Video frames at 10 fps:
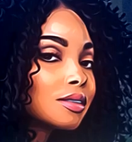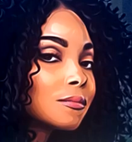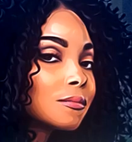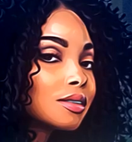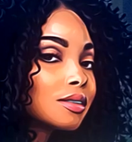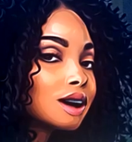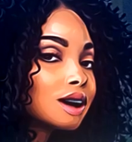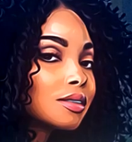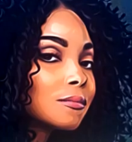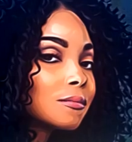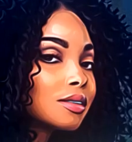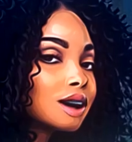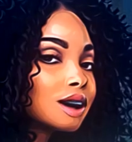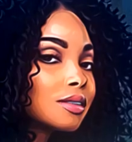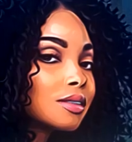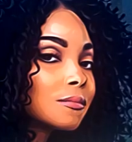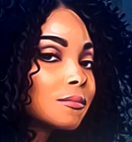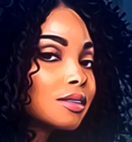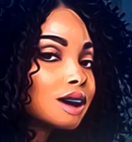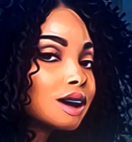breaking out of her shell because
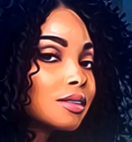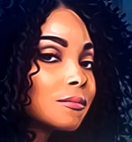she was so